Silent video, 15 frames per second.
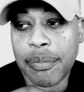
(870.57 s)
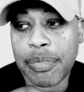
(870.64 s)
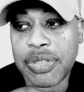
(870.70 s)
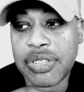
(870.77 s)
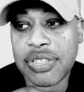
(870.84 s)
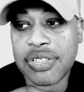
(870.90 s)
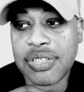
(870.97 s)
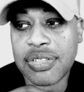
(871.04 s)

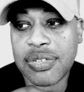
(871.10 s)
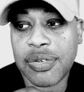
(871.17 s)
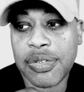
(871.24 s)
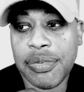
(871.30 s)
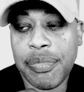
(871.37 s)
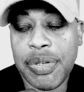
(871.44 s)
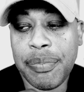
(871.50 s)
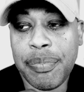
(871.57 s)
But this is
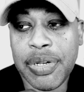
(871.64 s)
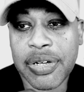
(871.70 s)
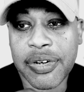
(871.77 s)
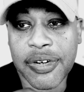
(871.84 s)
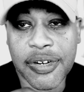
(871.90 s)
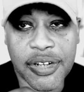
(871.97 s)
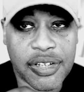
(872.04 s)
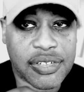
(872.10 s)
going to be
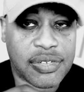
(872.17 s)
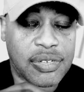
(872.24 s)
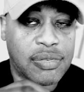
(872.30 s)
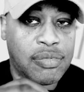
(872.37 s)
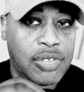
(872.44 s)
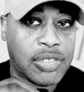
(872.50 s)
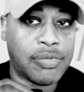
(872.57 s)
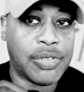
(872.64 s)
bigger, because
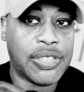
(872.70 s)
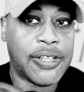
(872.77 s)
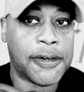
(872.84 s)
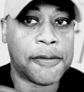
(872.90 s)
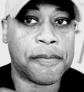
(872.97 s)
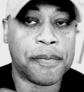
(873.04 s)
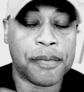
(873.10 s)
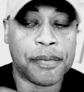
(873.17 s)
what do we
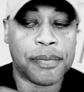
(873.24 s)
know?